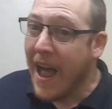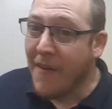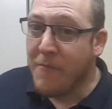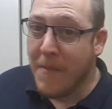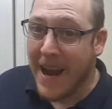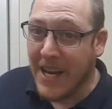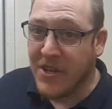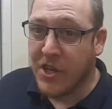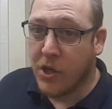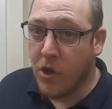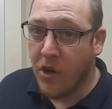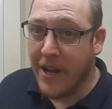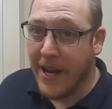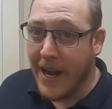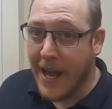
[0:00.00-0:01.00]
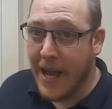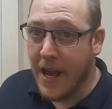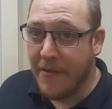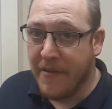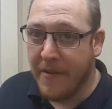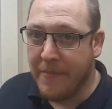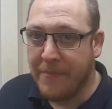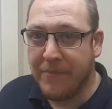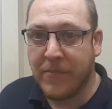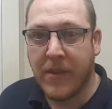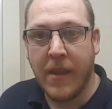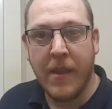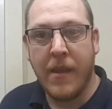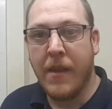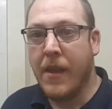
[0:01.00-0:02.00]
I've managed to cut it in half.
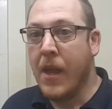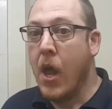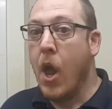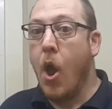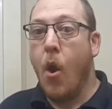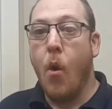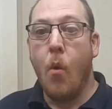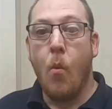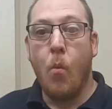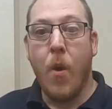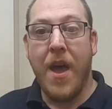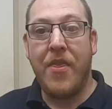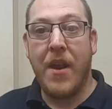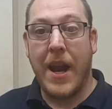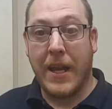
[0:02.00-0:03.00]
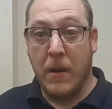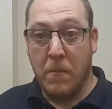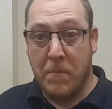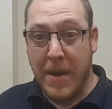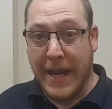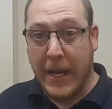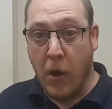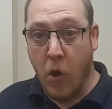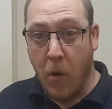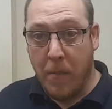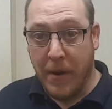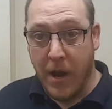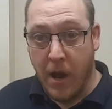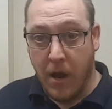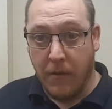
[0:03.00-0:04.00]
Whether I can pick it
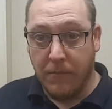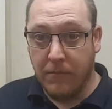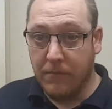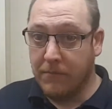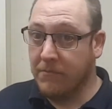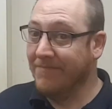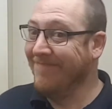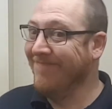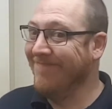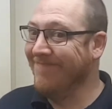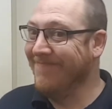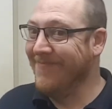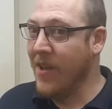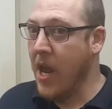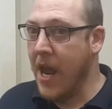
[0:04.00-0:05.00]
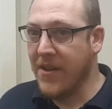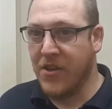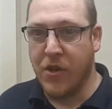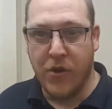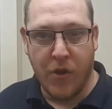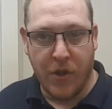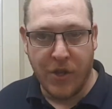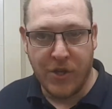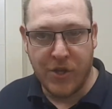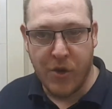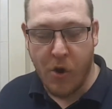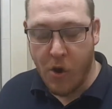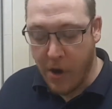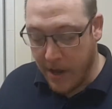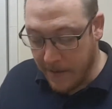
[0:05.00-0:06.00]
up or not is another
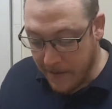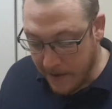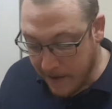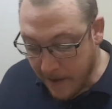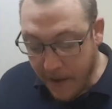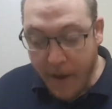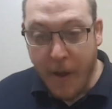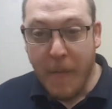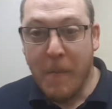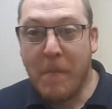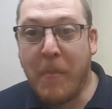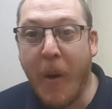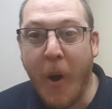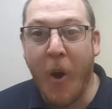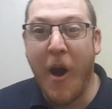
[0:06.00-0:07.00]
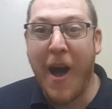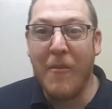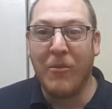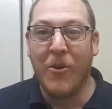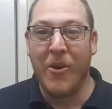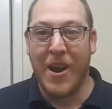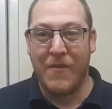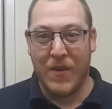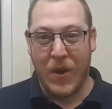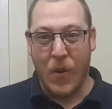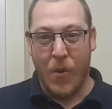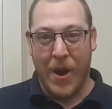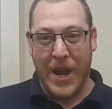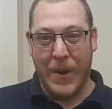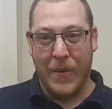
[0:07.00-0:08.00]
story. But I'm going to have a go